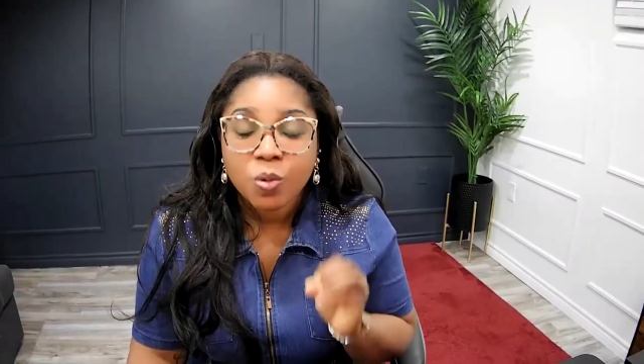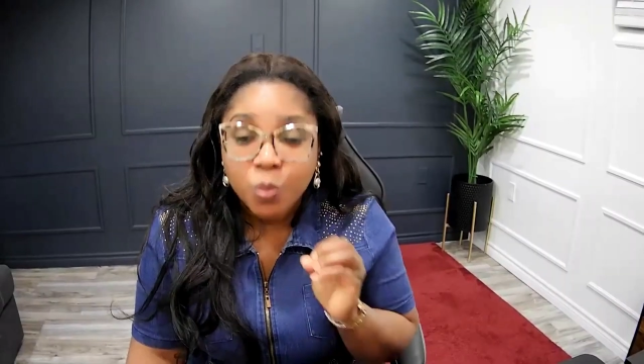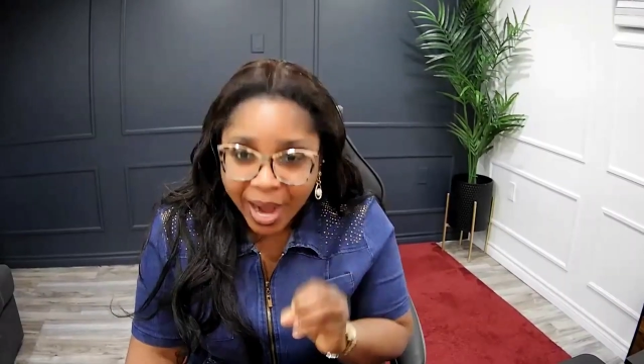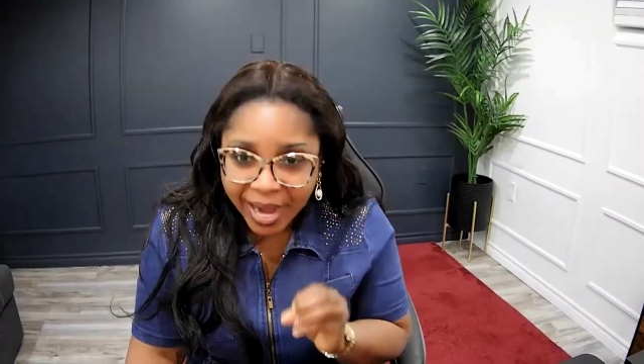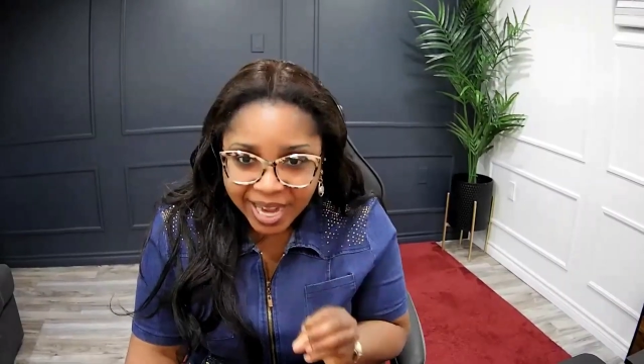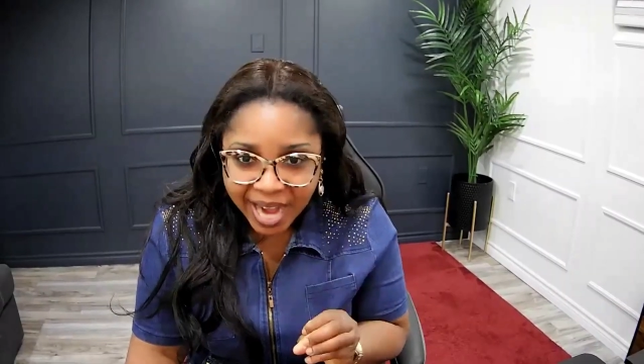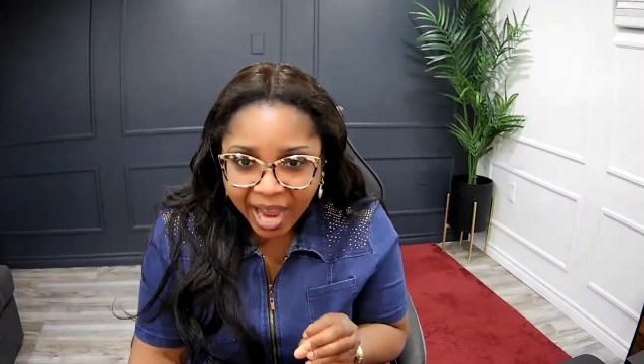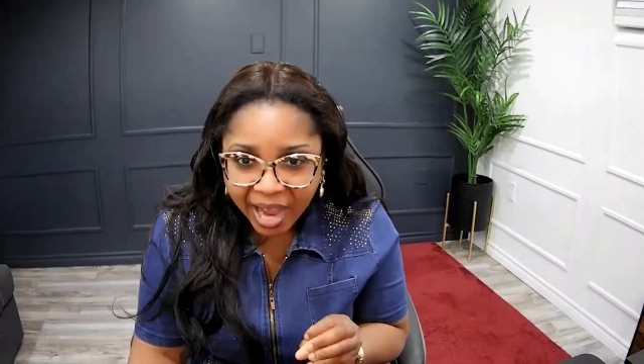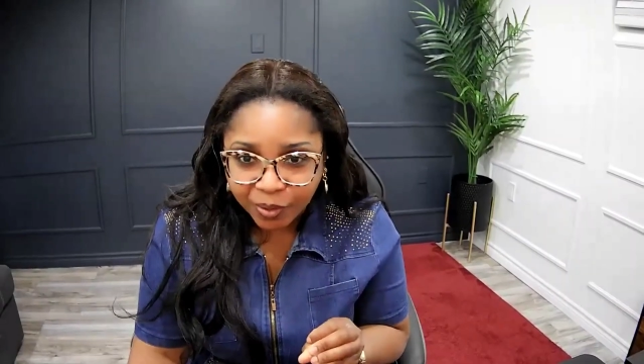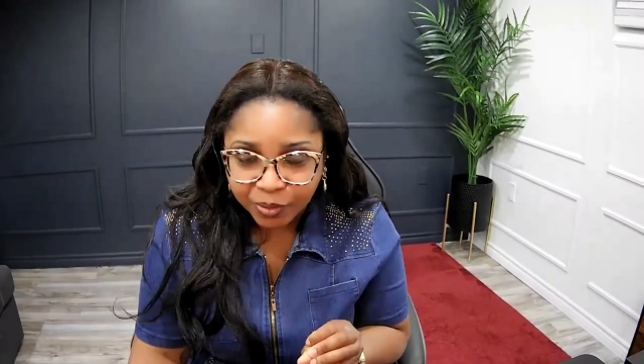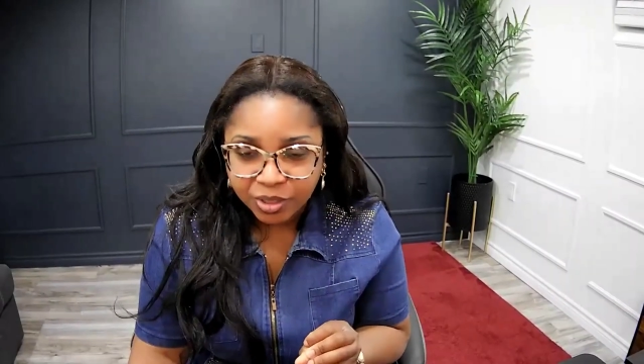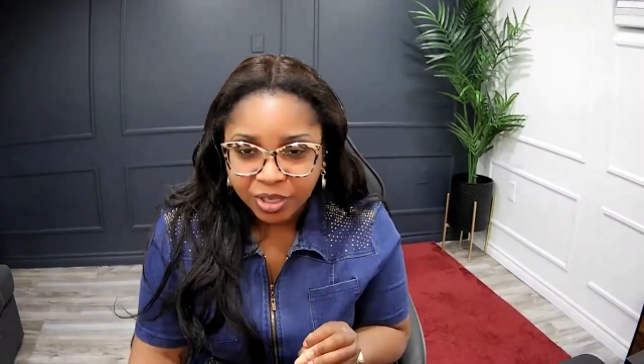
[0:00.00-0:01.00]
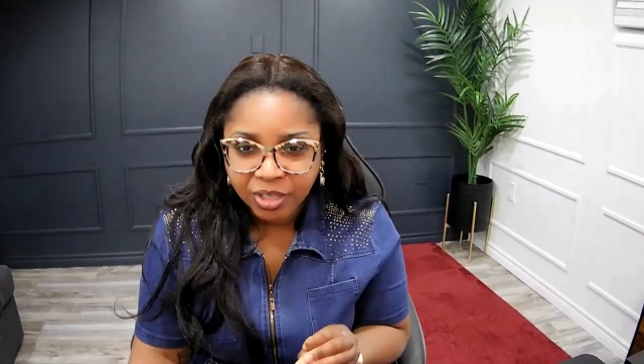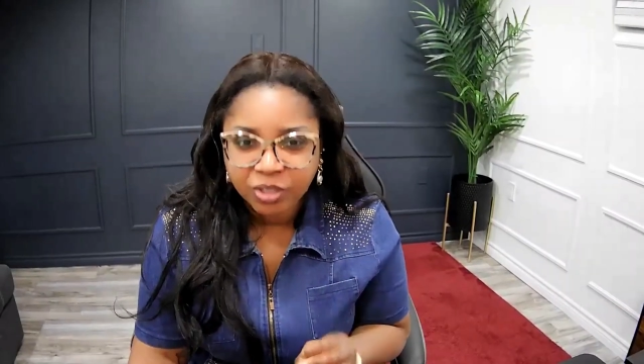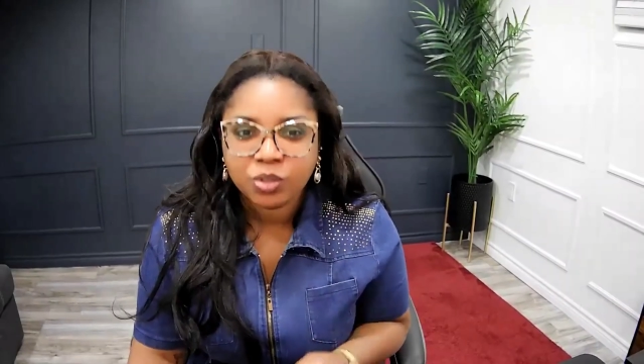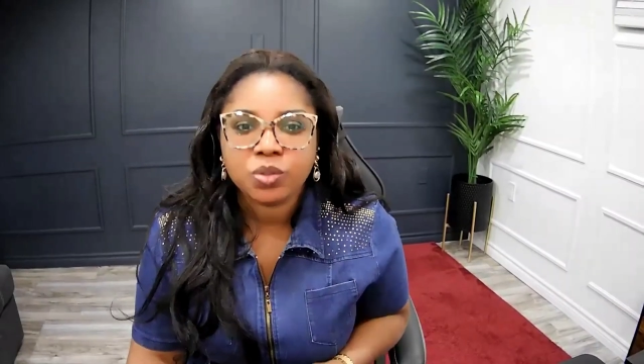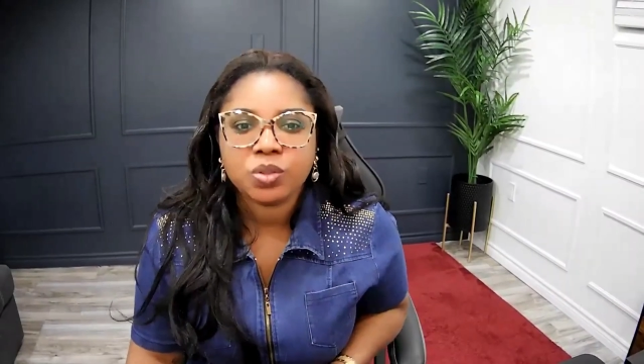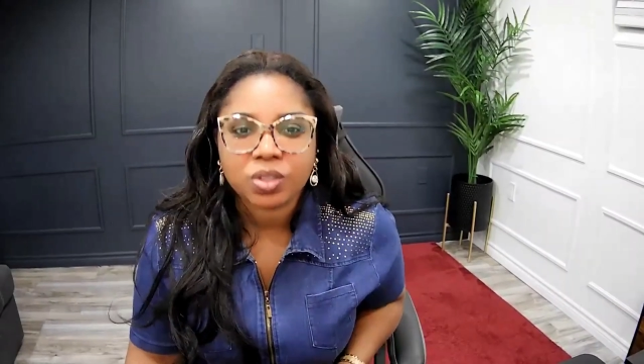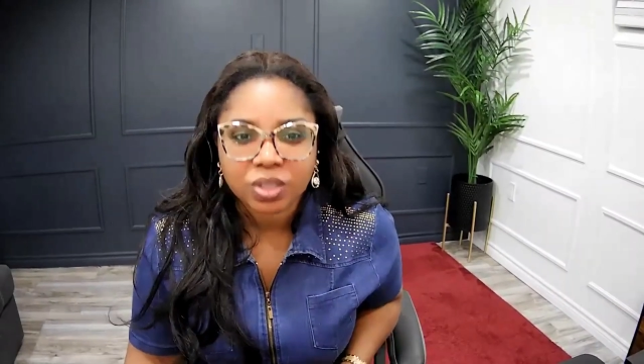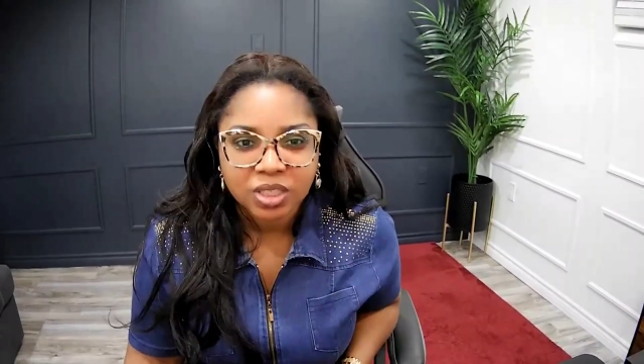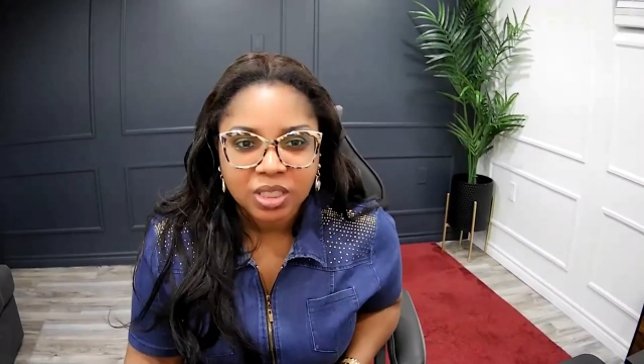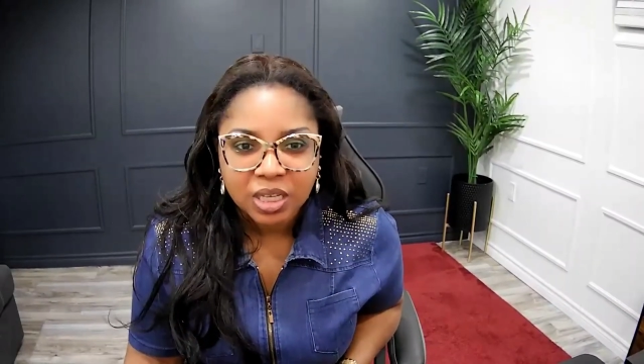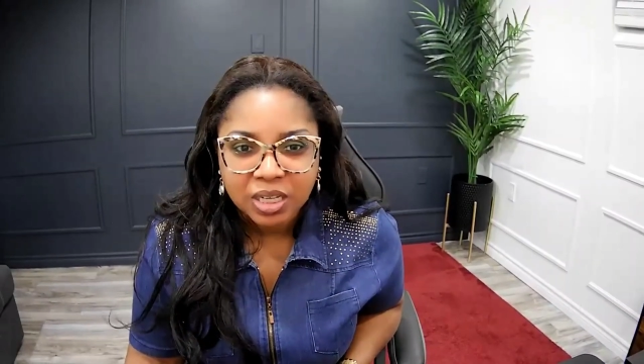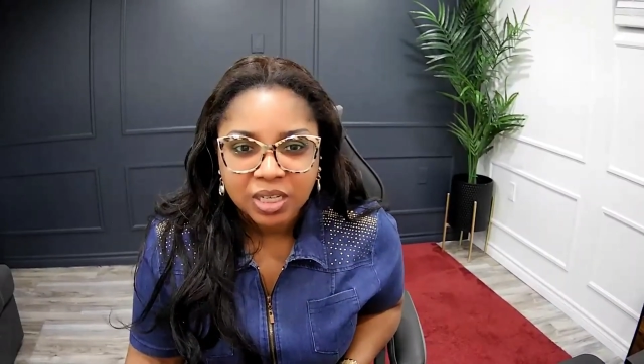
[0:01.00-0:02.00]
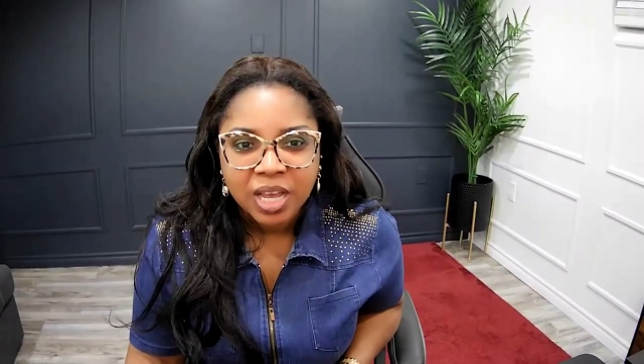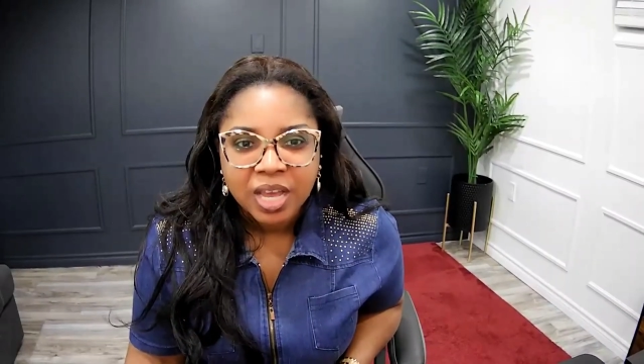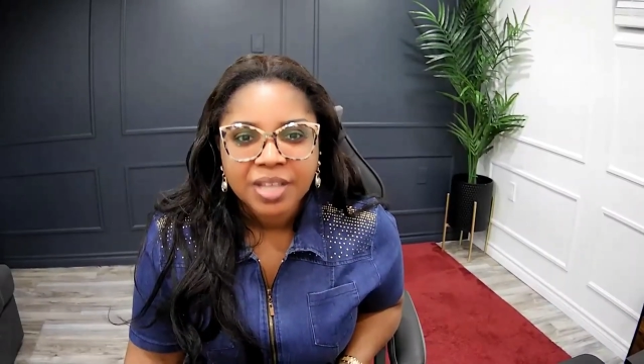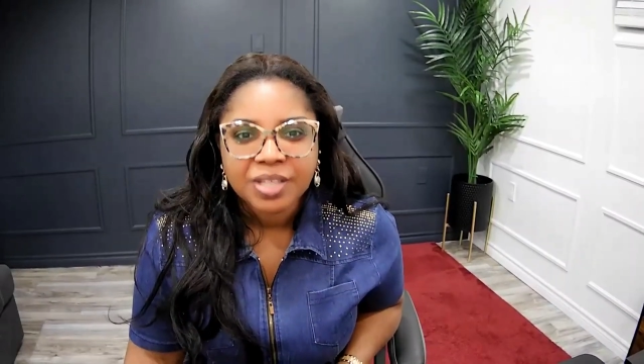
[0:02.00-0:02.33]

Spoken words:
right now to succeed.